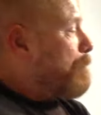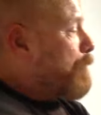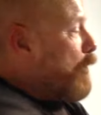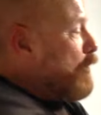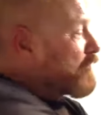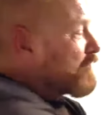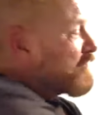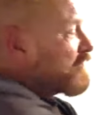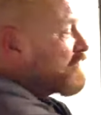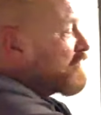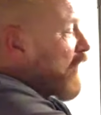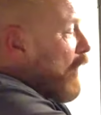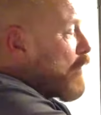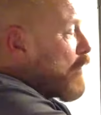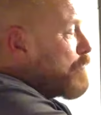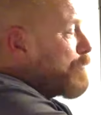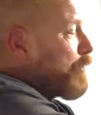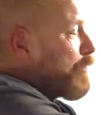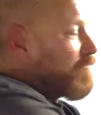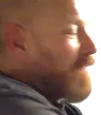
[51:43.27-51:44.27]
put
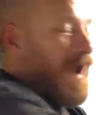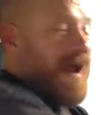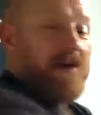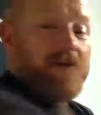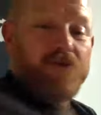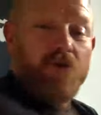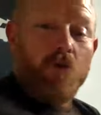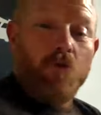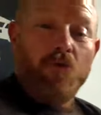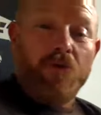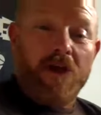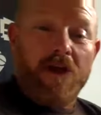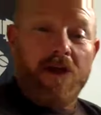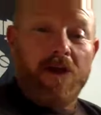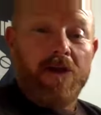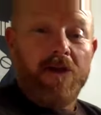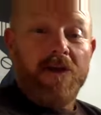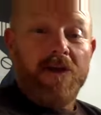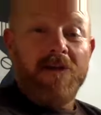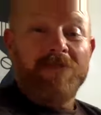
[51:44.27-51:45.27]
soap around all
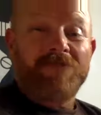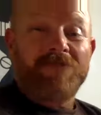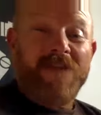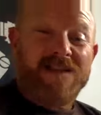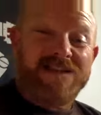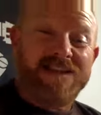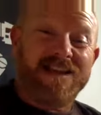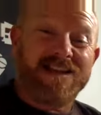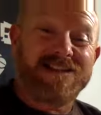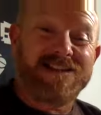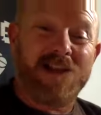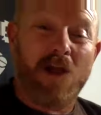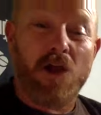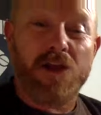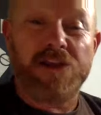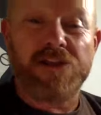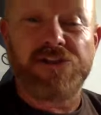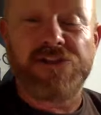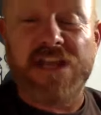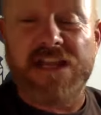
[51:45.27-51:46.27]
the fittings like
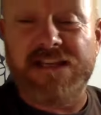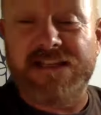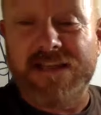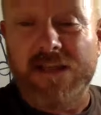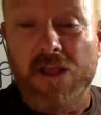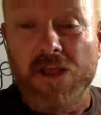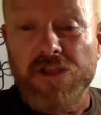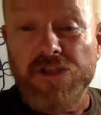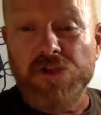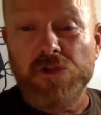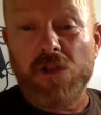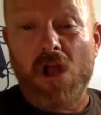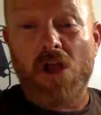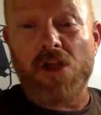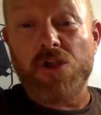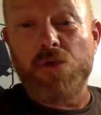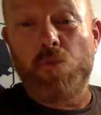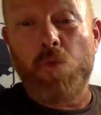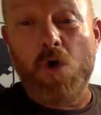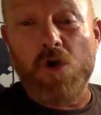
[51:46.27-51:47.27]

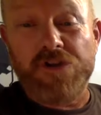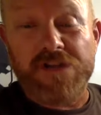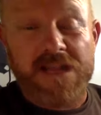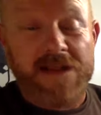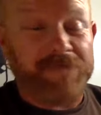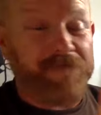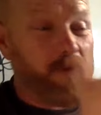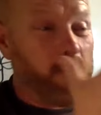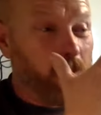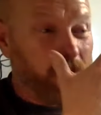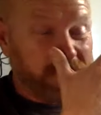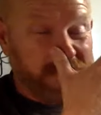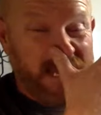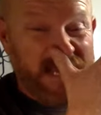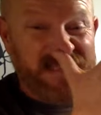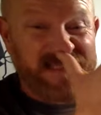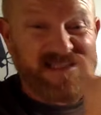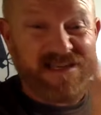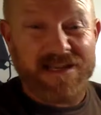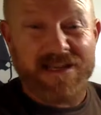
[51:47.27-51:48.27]
you would if you were
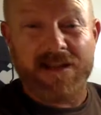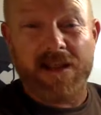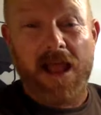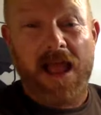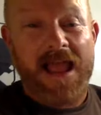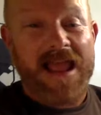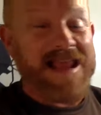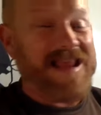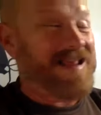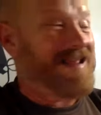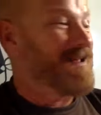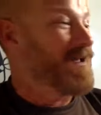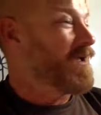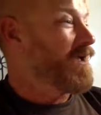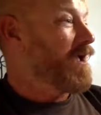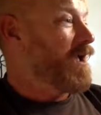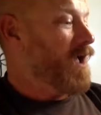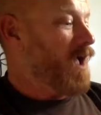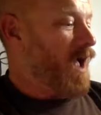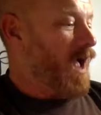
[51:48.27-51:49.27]
testing a
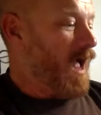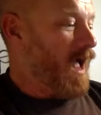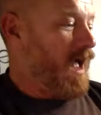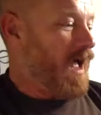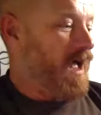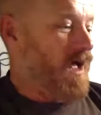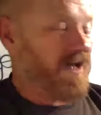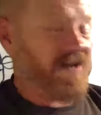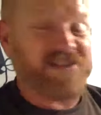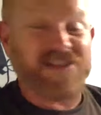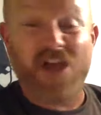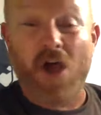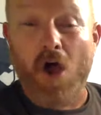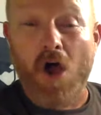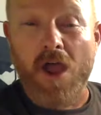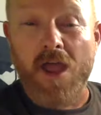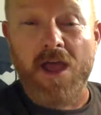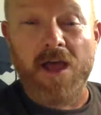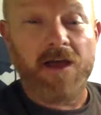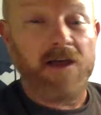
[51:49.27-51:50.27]

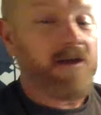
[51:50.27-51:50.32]
tire